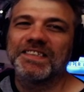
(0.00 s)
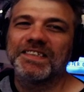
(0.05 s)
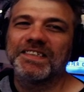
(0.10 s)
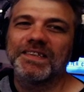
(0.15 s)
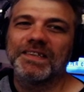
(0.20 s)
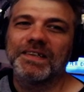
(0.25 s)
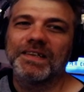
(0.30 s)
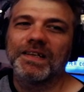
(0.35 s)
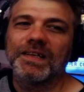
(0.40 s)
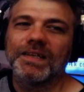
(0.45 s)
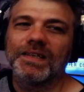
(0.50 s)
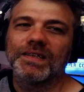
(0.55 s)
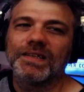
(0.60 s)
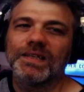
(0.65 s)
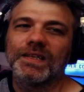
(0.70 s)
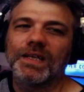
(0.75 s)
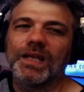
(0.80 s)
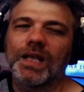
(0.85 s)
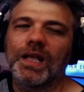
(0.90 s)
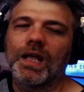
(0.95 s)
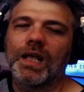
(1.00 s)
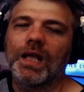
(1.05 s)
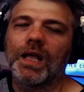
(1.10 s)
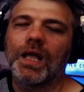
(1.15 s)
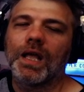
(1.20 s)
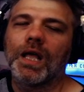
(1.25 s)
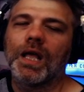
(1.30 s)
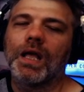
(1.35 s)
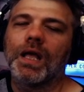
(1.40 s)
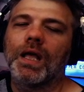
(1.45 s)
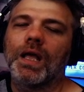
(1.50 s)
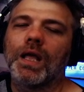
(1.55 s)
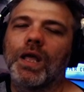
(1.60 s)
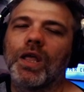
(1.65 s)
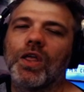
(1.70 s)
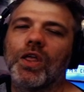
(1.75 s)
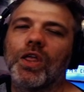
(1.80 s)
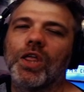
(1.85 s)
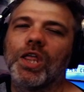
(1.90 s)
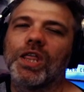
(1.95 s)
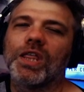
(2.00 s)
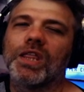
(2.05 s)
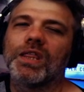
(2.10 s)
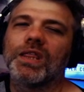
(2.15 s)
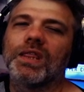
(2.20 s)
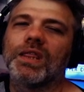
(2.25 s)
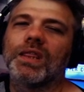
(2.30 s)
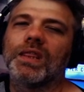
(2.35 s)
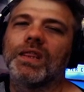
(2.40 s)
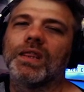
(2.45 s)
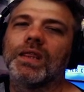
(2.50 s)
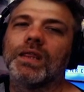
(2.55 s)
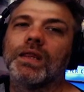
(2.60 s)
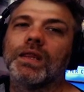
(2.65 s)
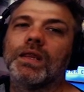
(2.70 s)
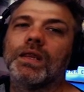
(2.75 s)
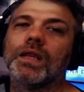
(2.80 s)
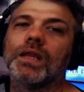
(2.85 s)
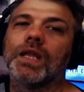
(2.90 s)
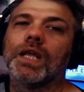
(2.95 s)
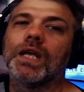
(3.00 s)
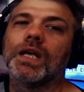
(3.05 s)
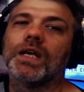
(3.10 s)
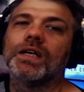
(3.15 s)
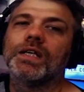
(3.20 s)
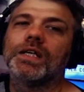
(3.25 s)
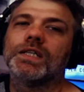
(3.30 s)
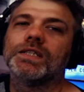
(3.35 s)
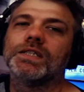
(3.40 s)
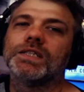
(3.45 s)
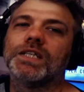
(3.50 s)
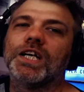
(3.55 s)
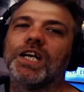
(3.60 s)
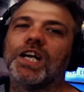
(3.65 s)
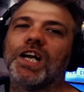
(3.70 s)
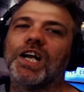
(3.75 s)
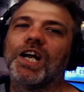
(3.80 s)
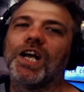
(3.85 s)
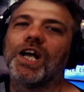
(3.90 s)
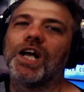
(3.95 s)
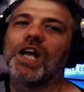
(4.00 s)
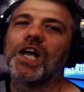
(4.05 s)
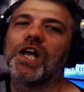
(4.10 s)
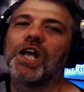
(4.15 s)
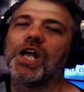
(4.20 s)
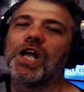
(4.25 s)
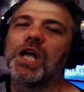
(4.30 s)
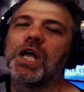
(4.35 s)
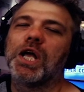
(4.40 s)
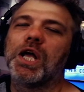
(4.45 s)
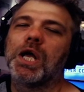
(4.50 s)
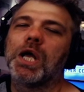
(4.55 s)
you do like this, and if you relax your face, you can relieve some stress.